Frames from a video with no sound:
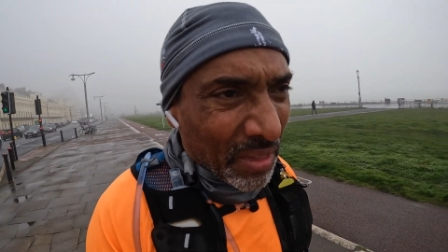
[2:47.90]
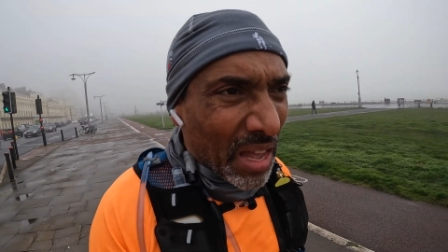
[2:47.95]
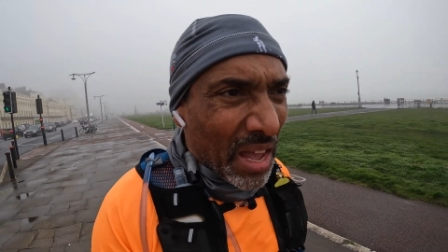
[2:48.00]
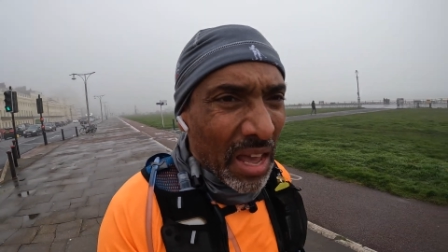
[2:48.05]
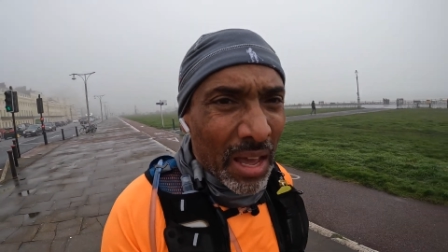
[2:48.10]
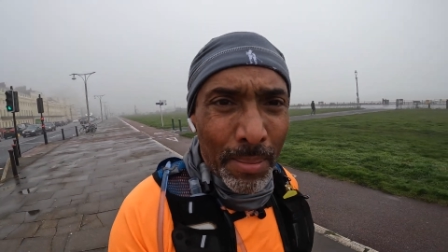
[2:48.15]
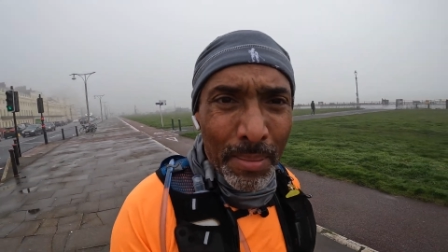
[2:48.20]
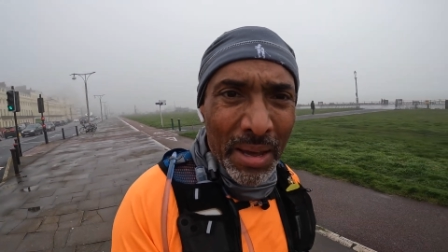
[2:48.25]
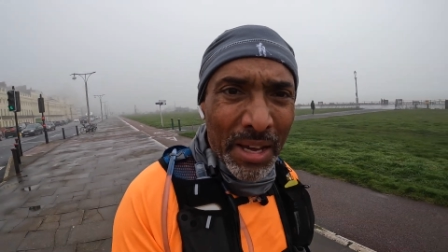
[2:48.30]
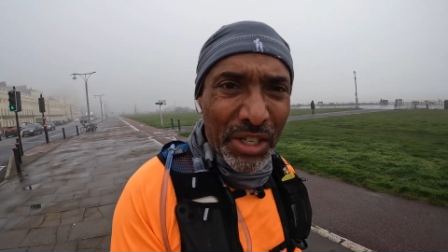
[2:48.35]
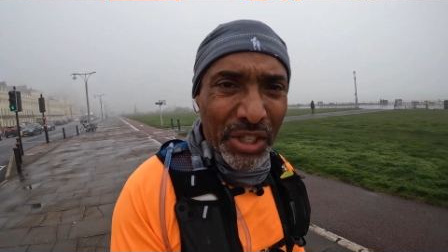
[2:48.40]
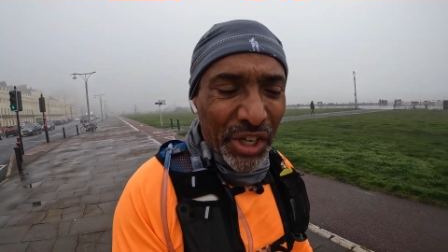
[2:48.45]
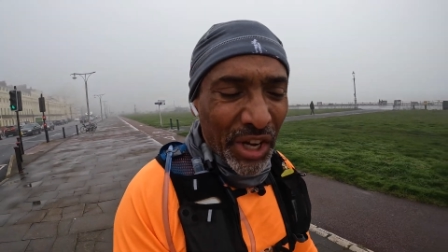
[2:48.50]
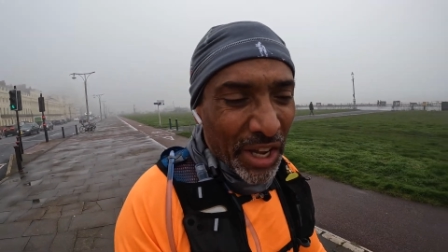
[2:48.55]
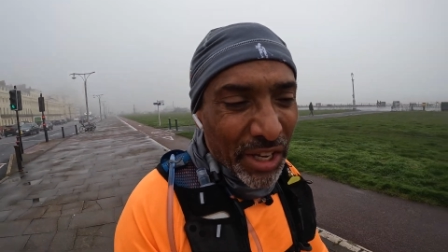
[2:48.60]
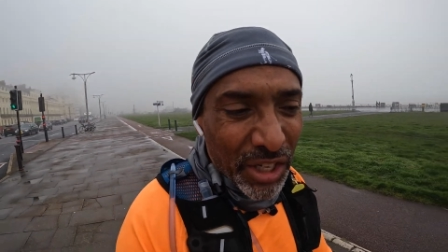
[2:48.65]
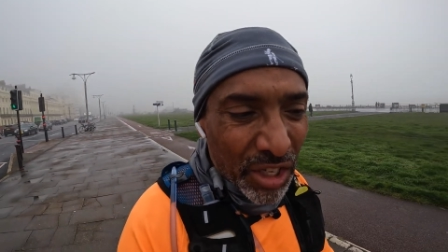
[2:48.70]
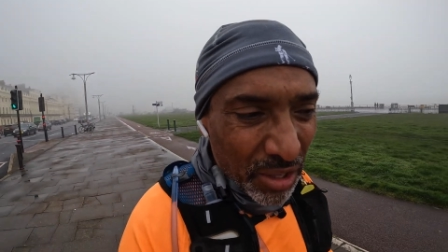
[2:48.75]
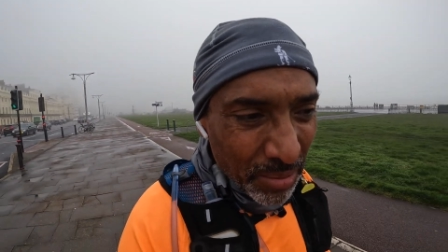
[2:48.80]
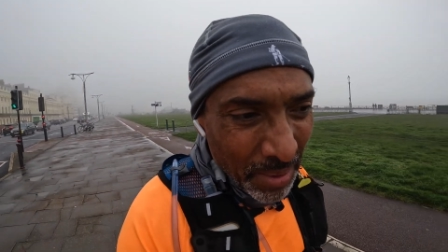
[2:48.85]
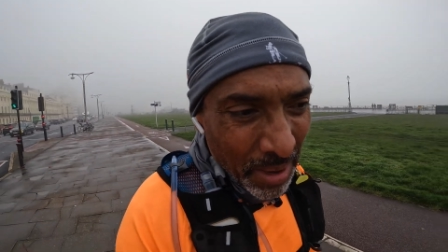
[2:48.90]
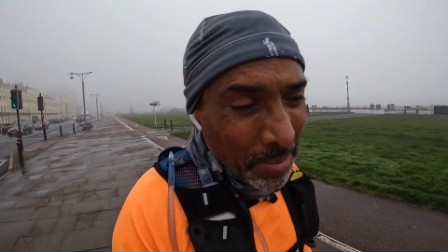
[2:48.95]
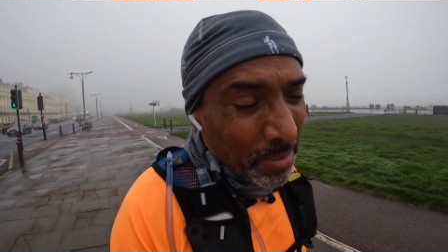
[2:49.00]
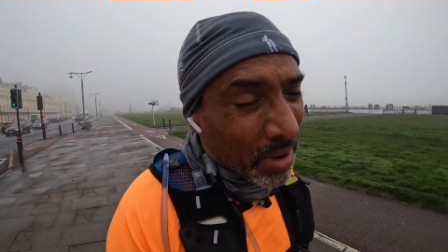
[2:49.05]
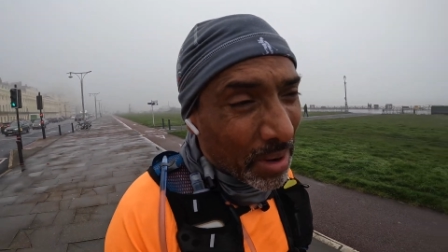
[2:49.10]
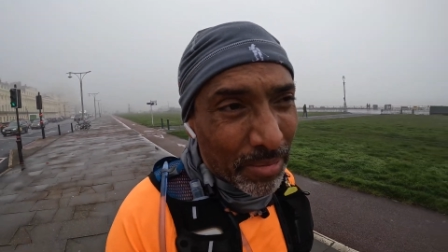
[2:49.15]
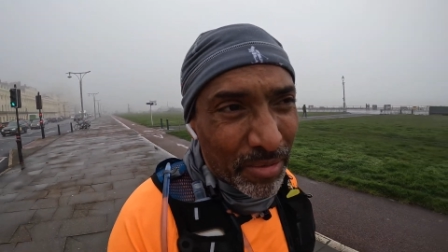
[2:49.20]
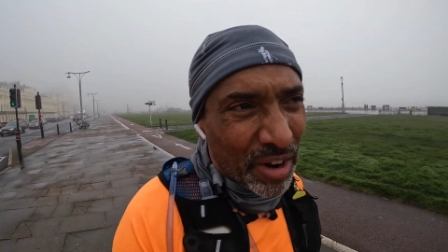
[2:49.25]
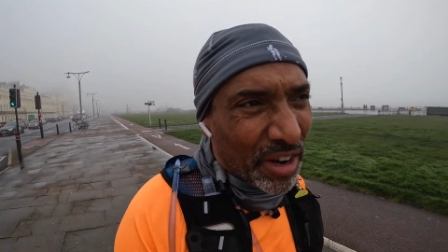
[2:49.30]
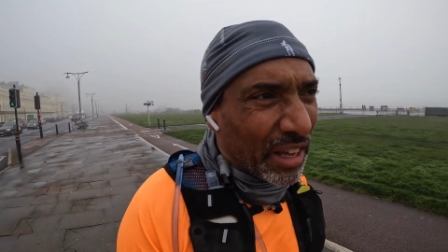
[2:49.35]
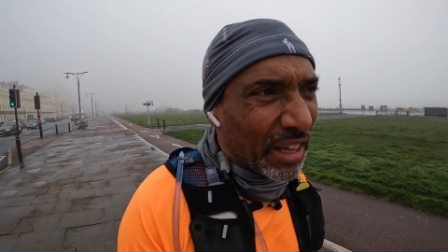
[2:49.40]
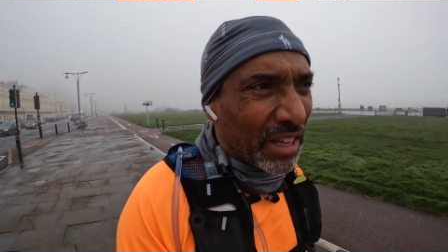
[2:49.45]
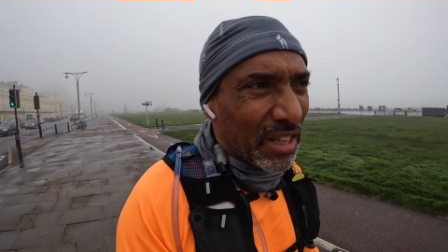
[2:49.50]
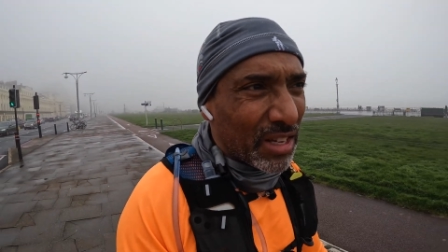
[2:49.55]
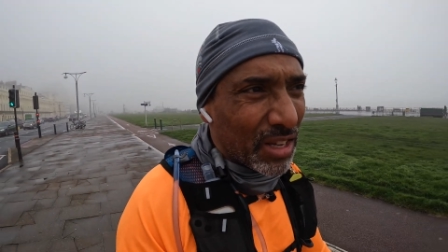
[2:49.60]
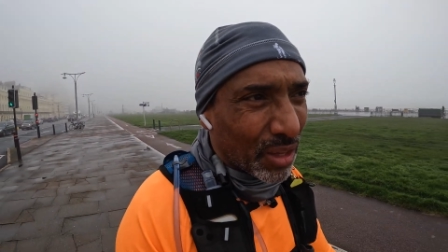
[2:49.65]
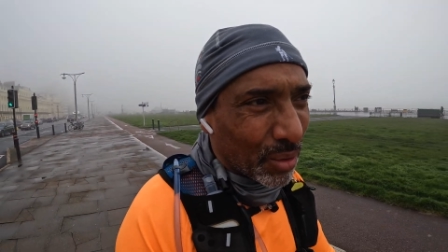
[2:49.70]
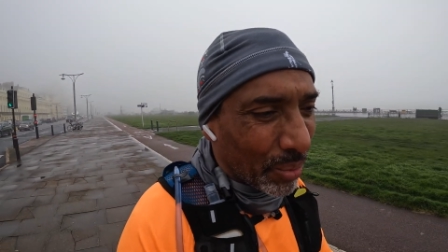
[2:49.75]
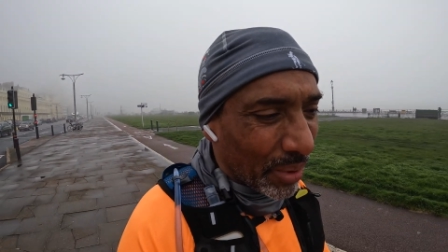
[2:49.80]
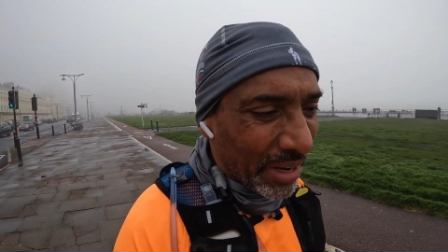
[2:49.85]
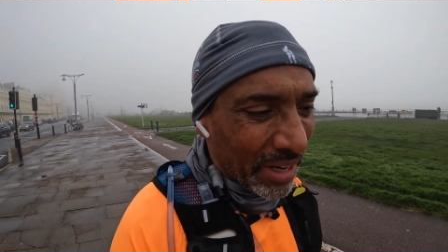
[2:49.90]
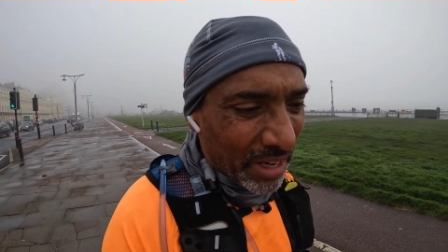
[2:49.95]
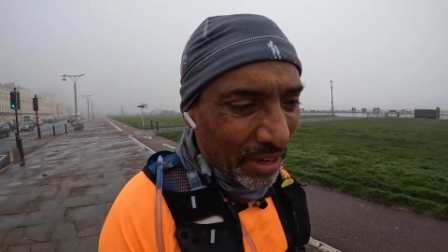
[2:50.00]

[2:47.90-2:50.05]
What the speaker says: It may change. At the moment I'm running into the wind.